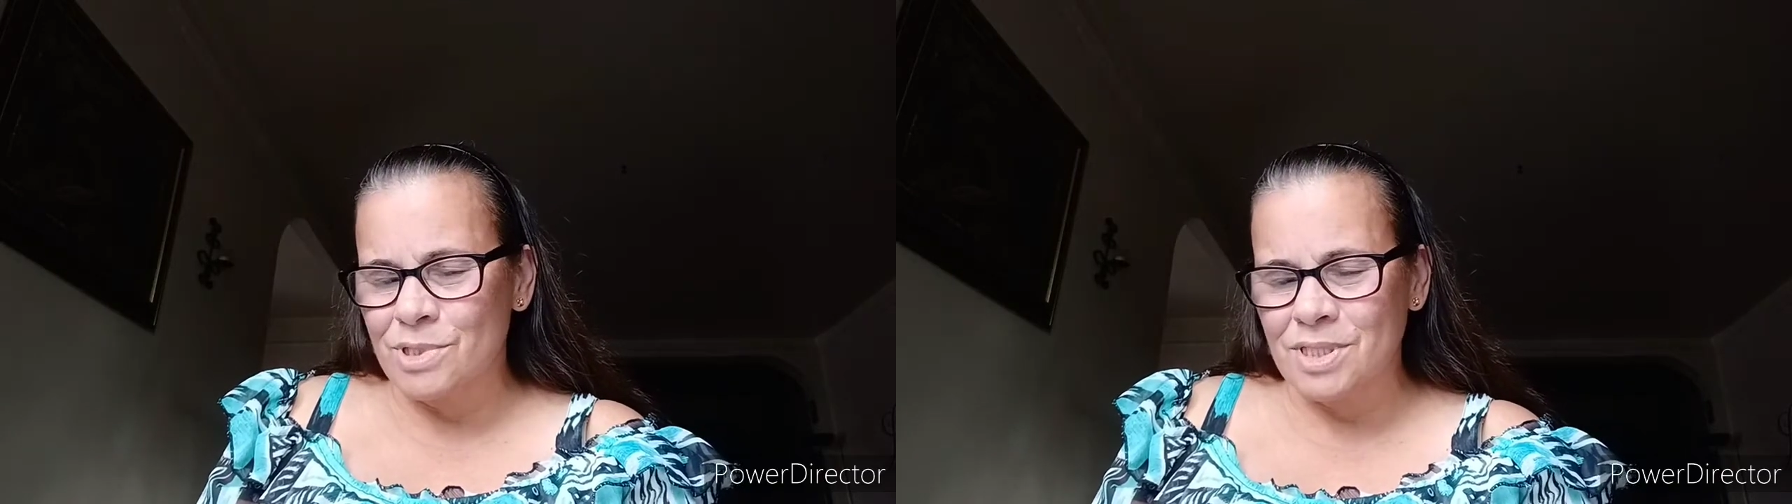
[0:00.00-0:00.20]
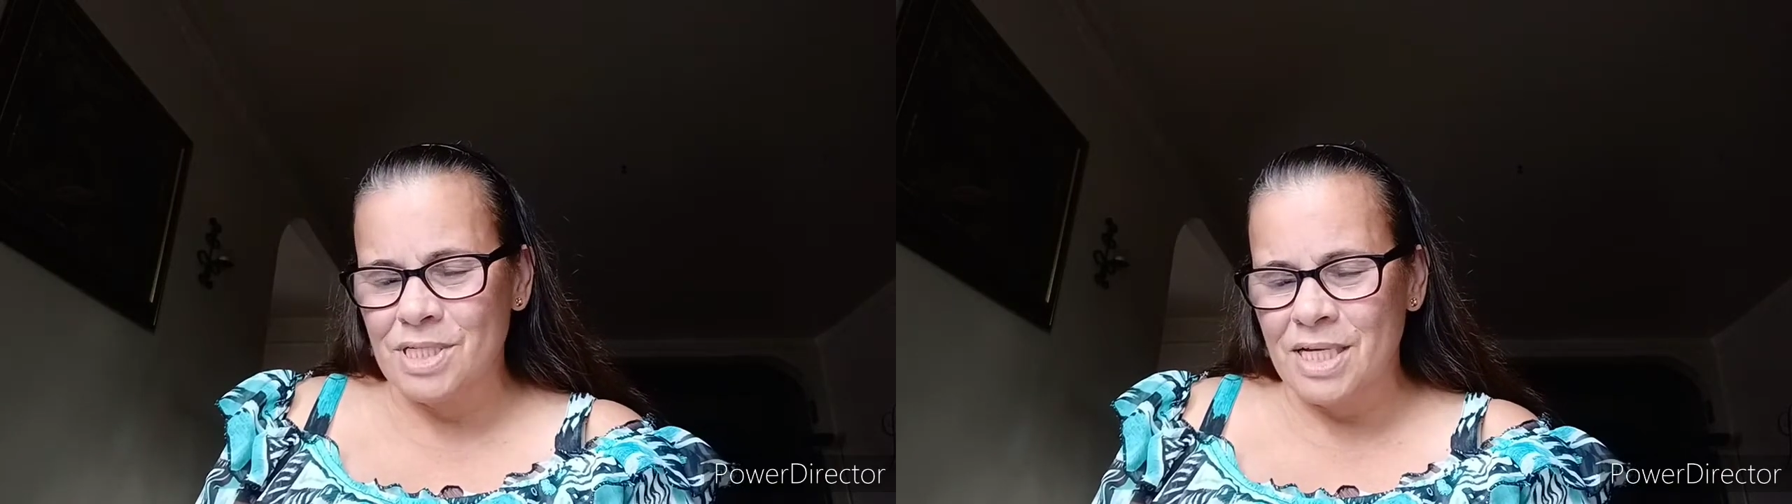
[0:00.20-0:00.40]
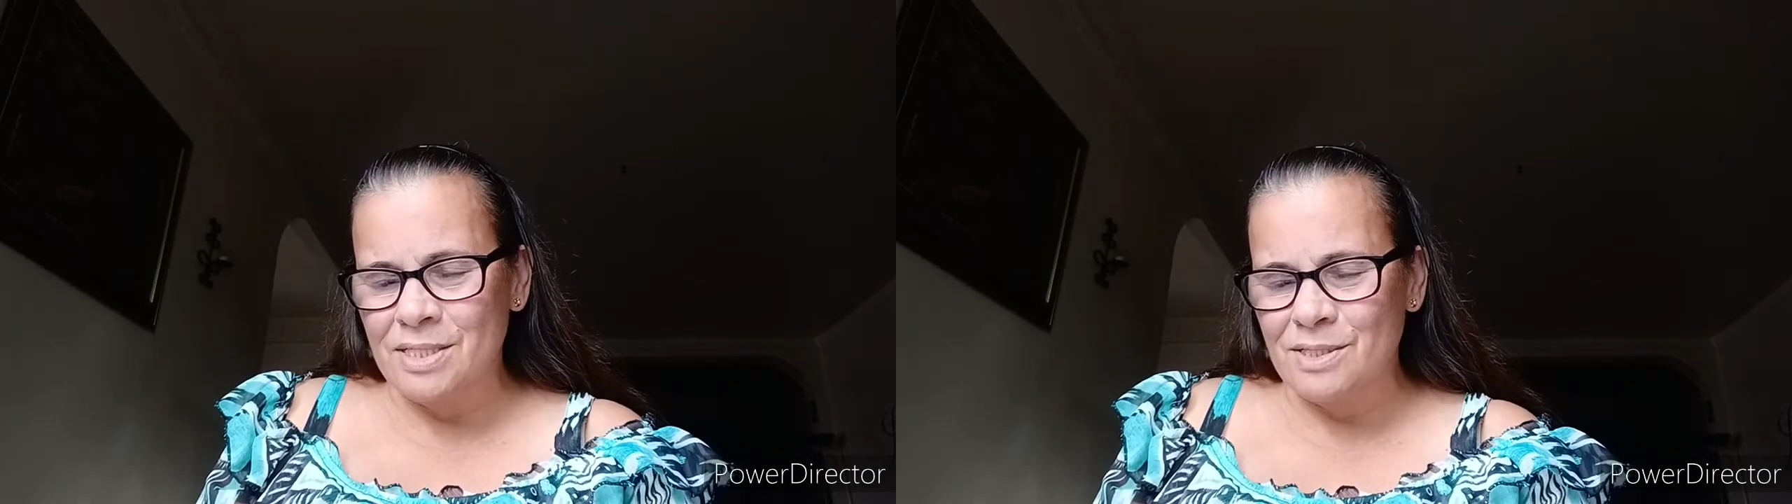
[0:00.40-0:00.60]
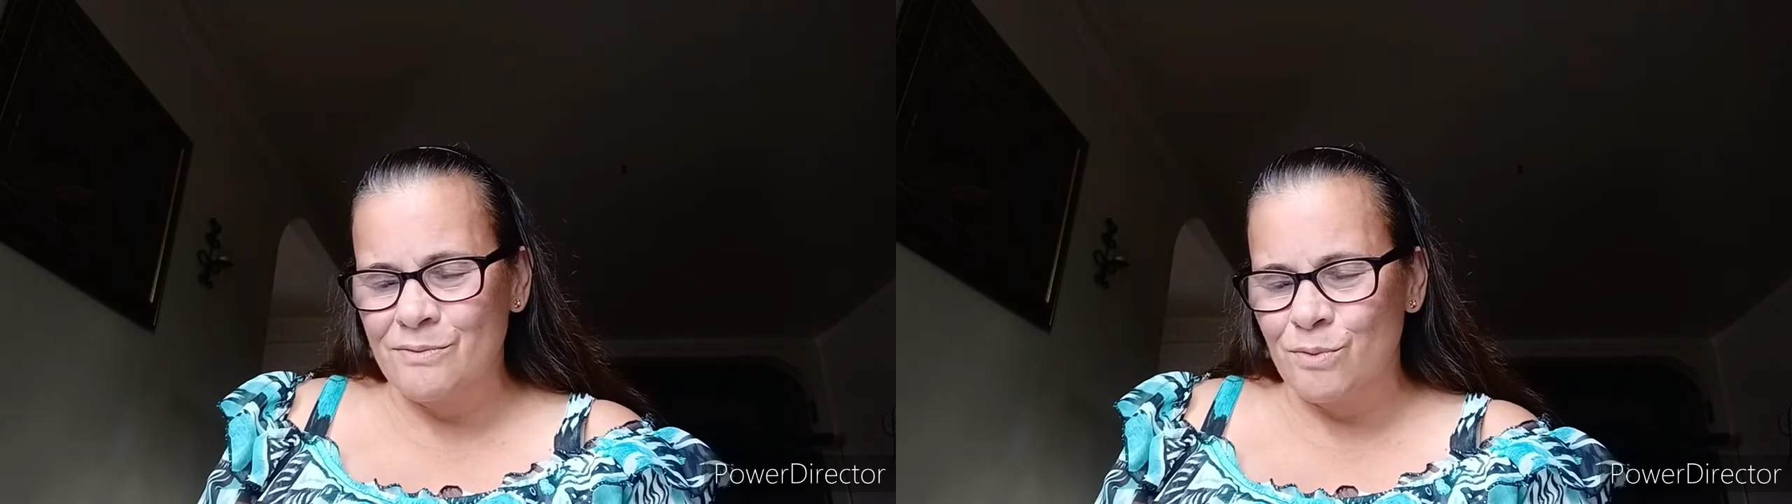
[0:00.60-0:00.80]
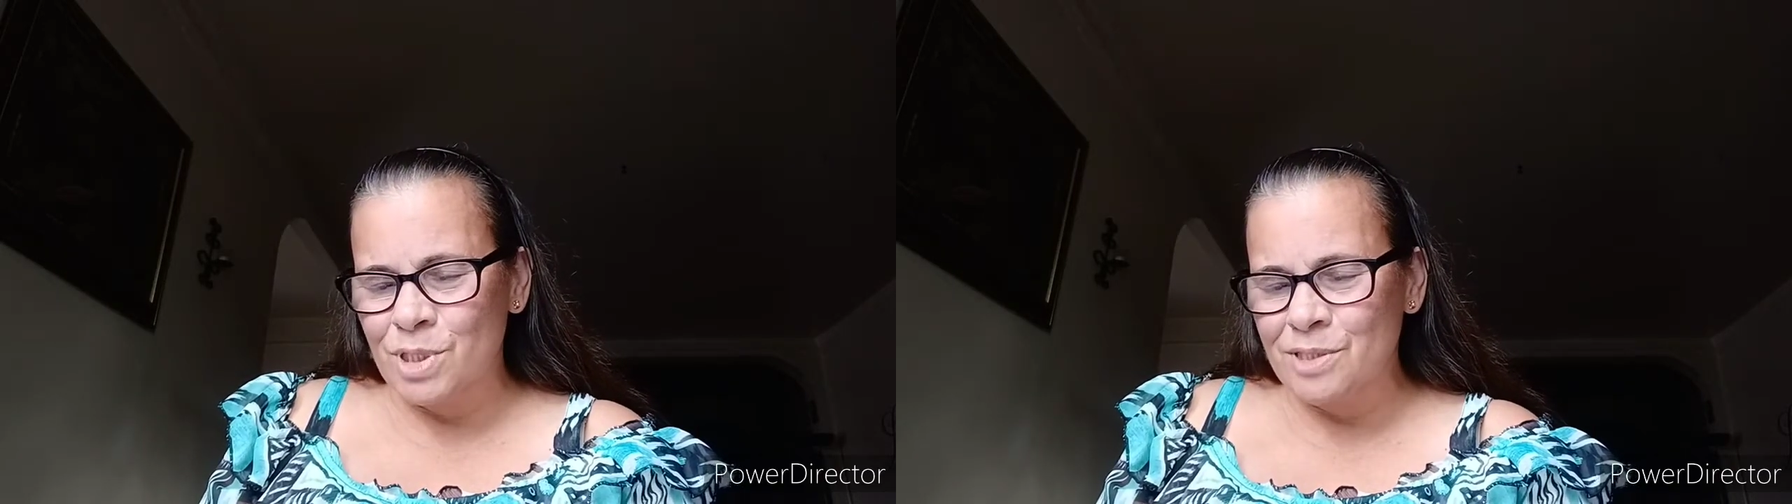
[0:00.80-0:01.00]
a slice of
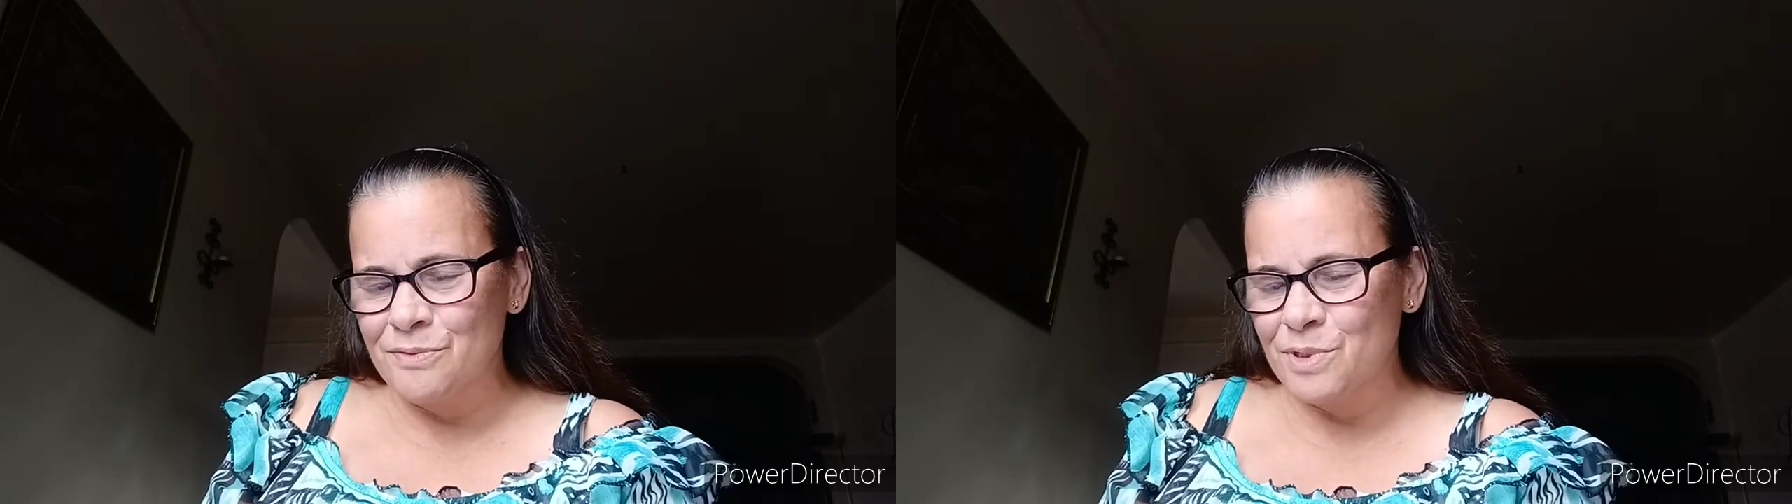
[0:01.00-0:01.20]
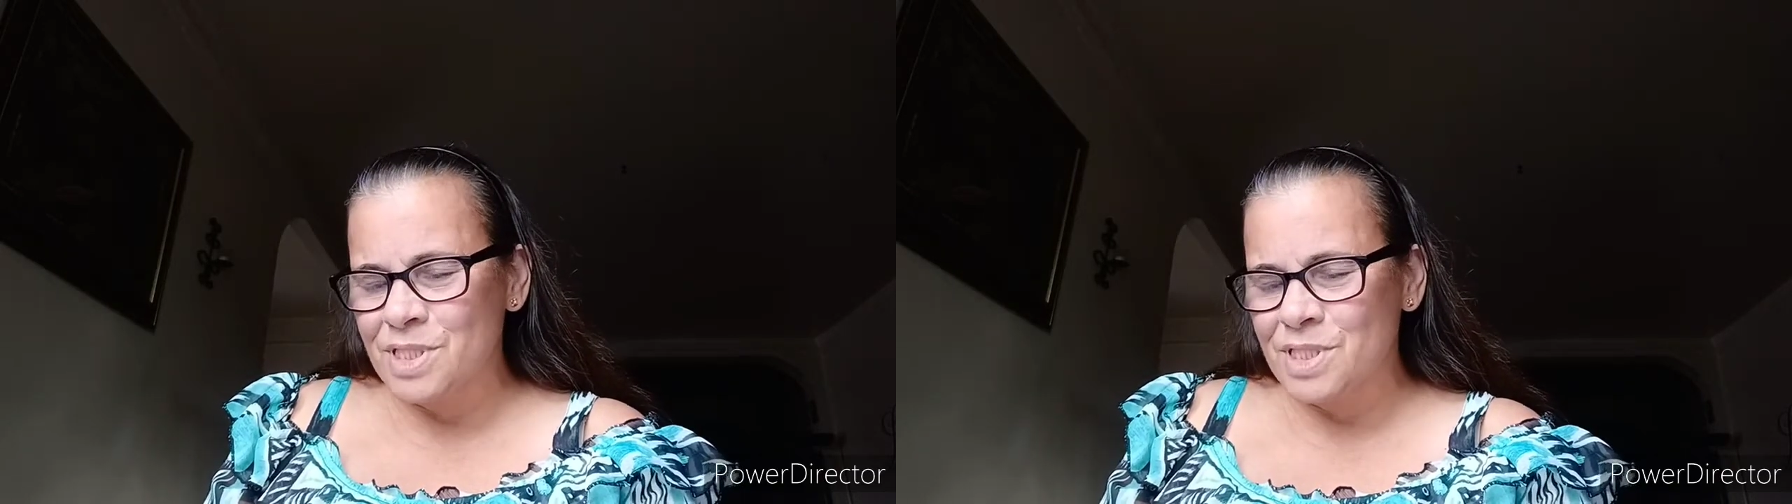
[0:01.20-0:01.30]
wonderful,